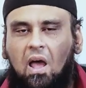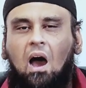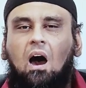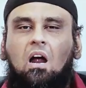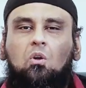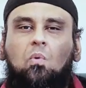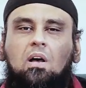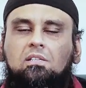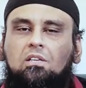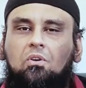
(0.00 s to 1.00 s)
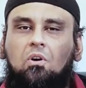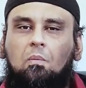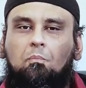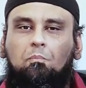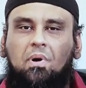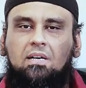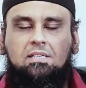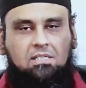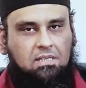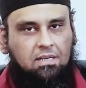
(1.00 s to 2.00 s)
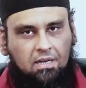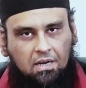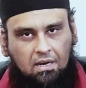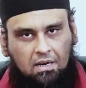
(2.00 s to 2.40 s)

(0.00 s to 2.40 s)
My heart was, burst